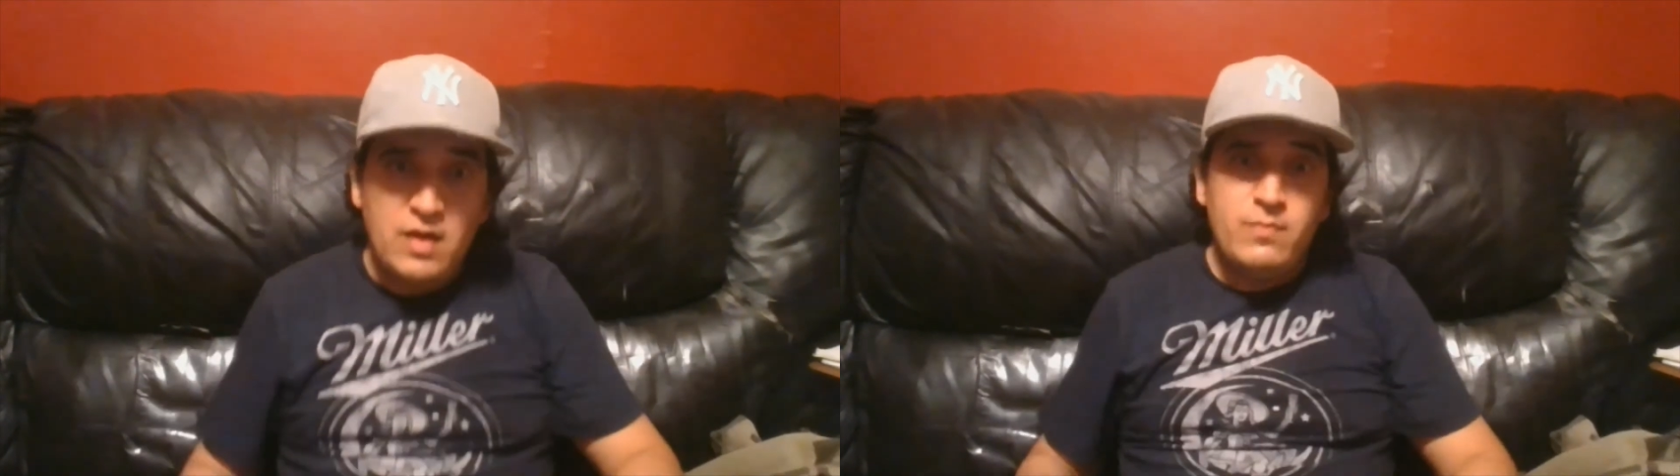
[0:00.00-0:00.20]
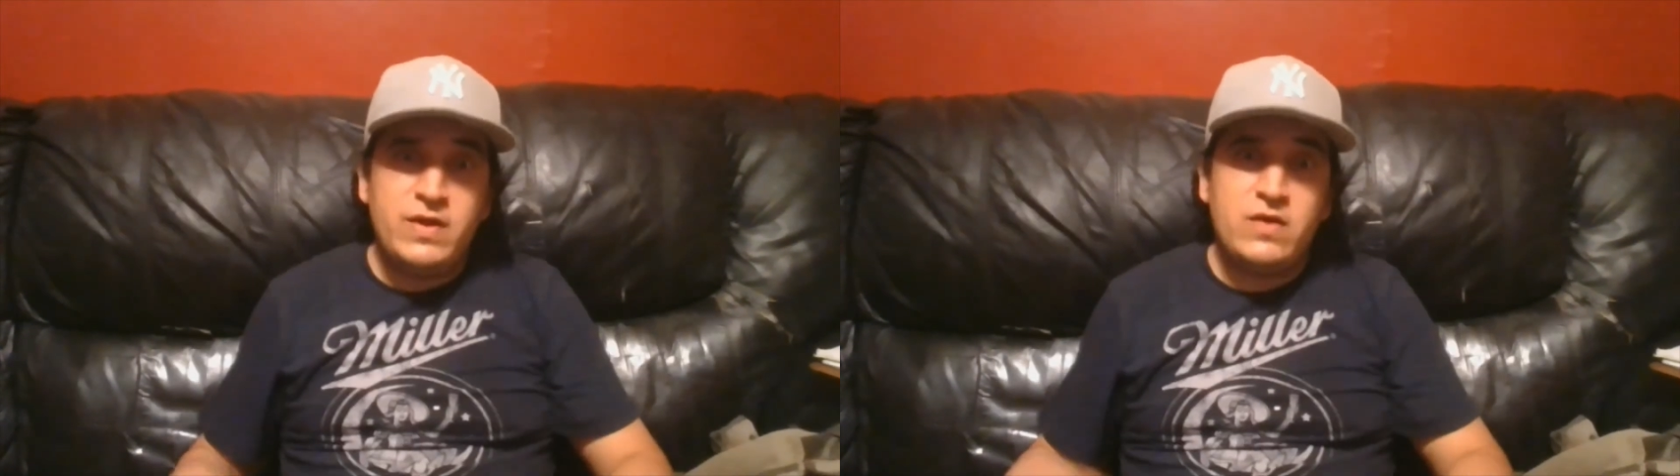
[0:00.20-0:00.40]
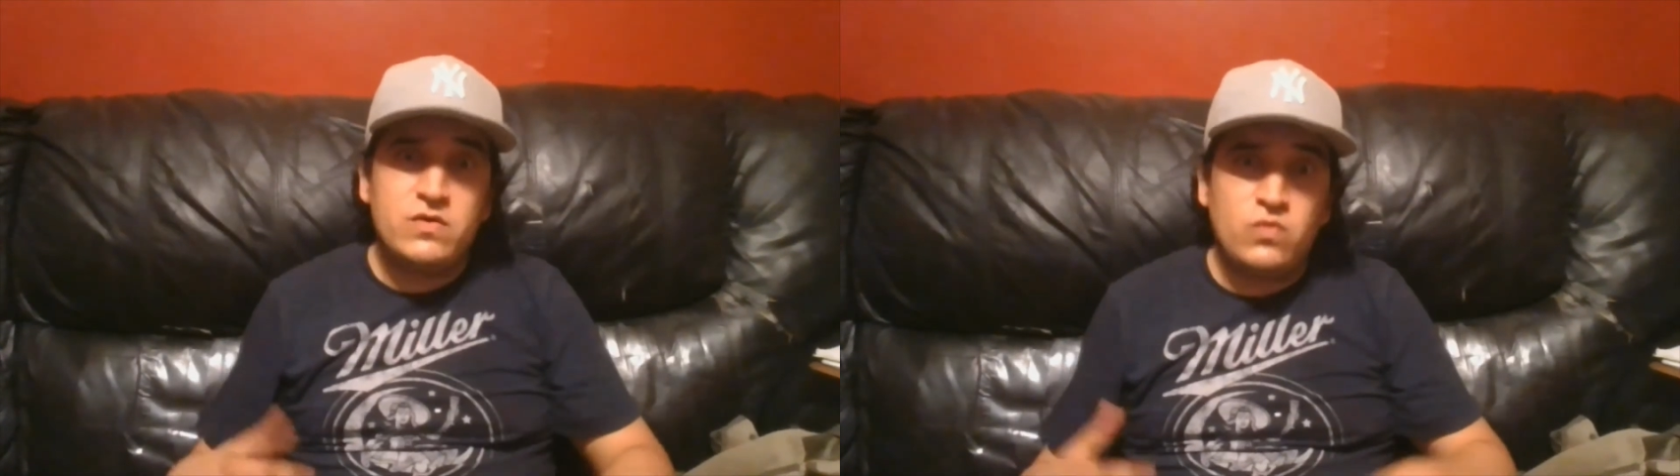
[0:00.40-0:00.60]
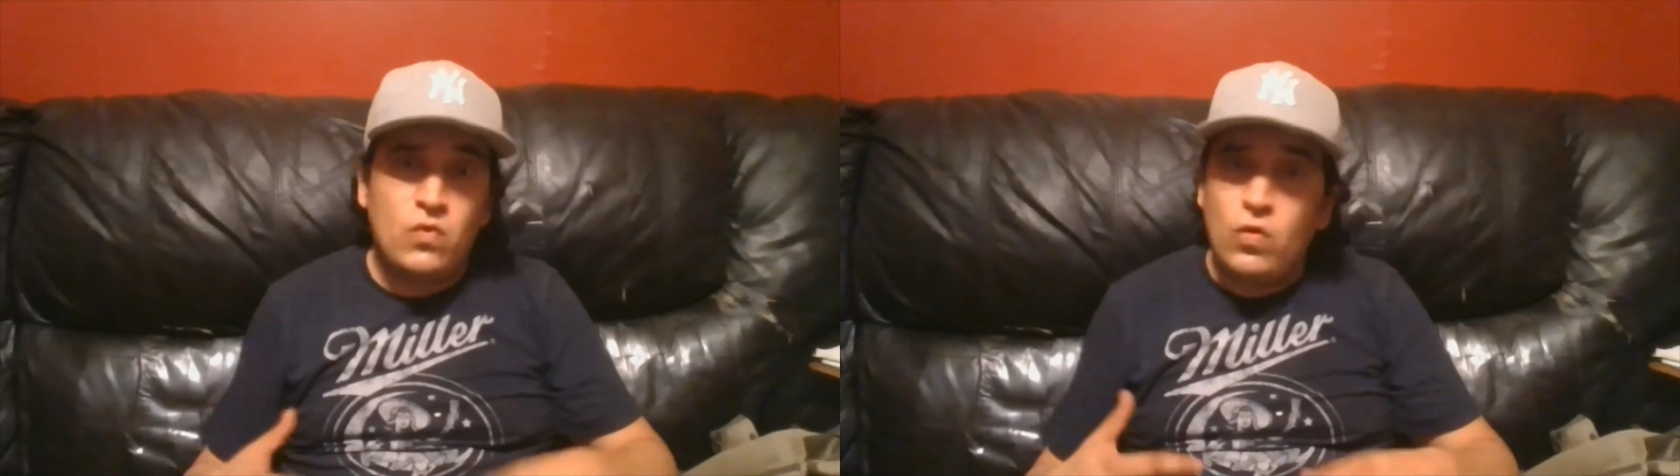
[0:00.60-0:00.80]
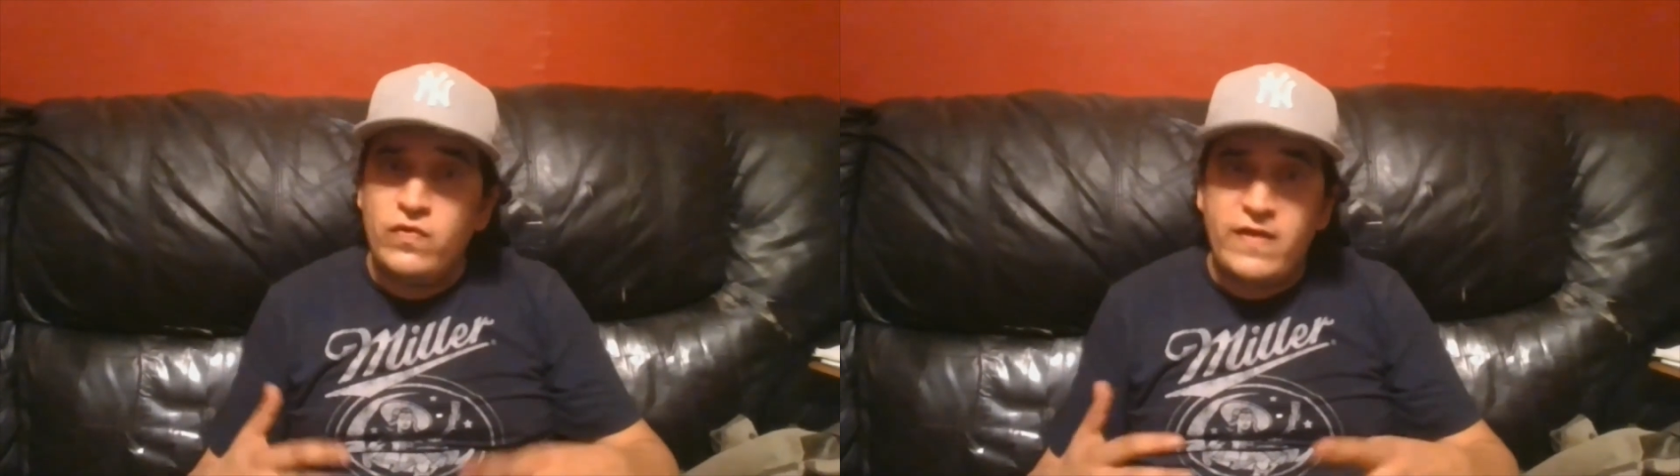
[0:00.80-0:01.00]
because
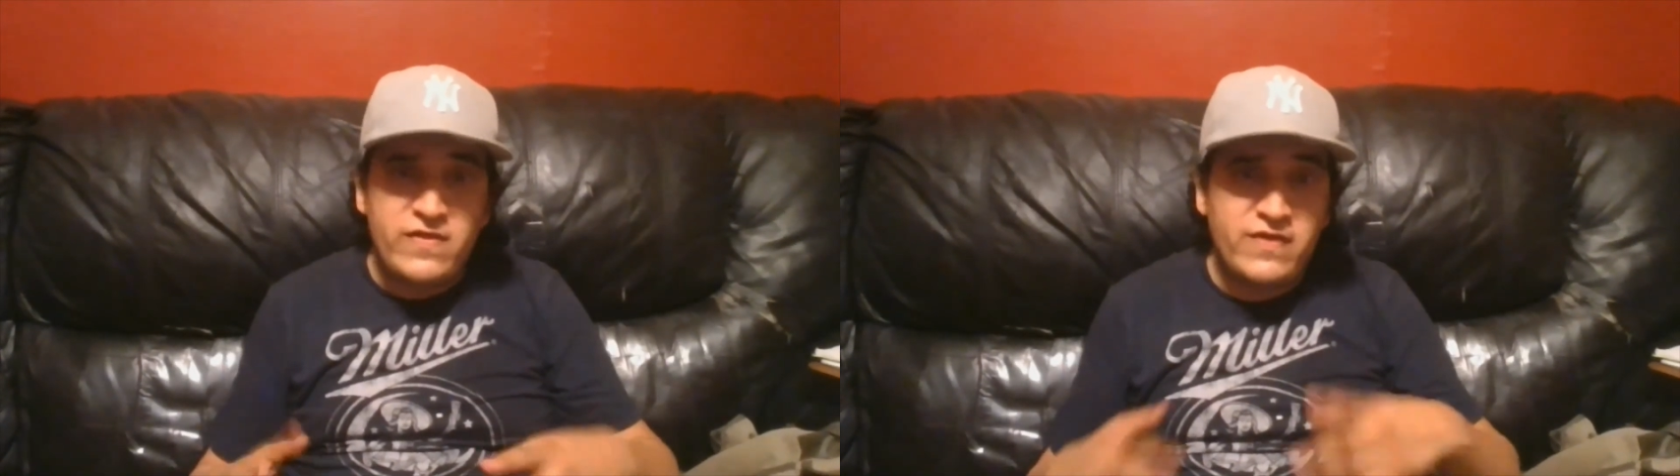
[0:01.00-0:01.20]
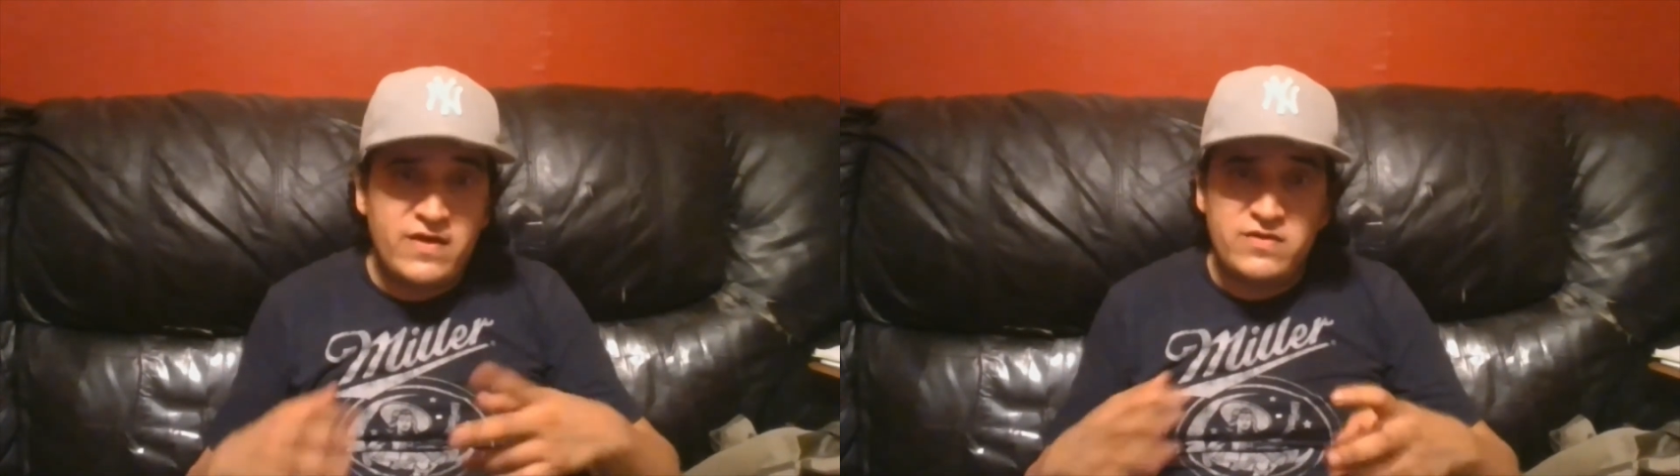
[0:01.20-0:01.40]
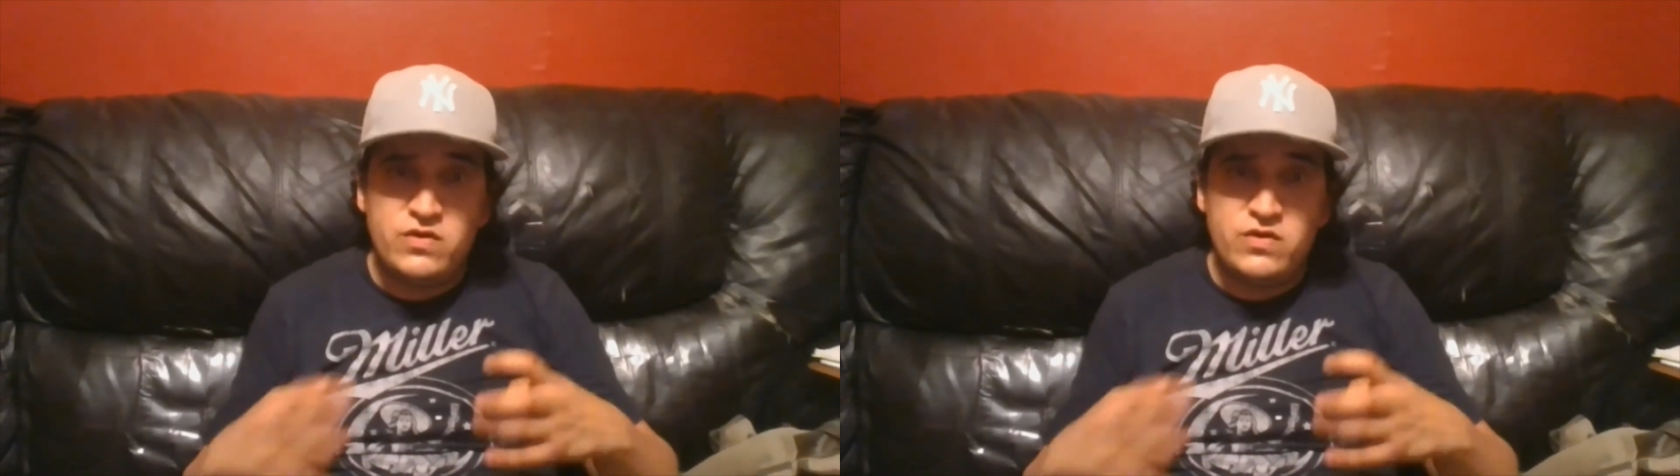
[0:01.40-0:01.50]
all the things that